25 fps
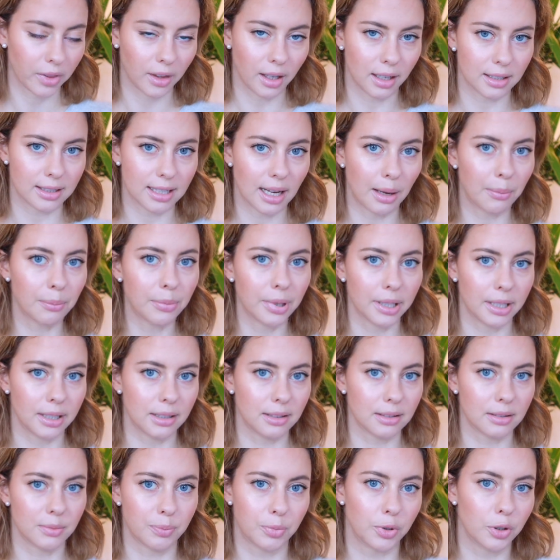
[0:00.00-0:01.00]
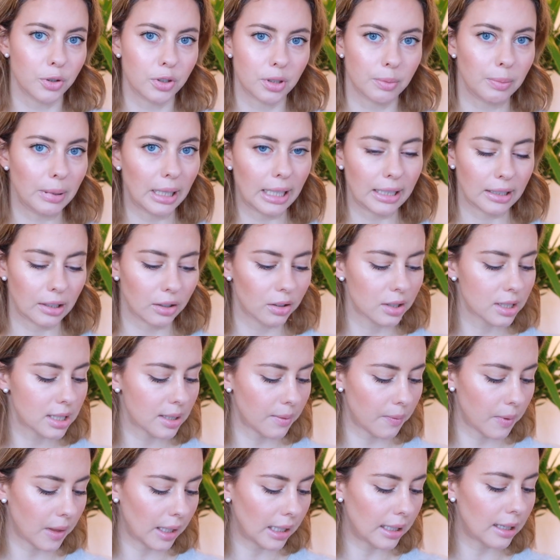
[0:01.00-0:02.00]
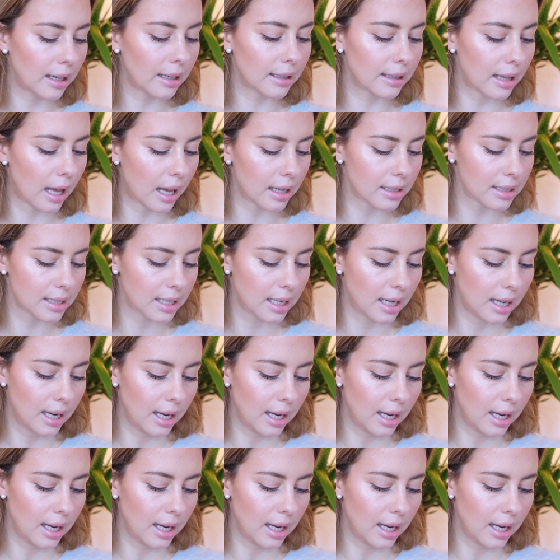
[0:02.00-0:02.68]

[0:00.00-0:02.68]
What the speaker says: a dampened beauty blender or something like that,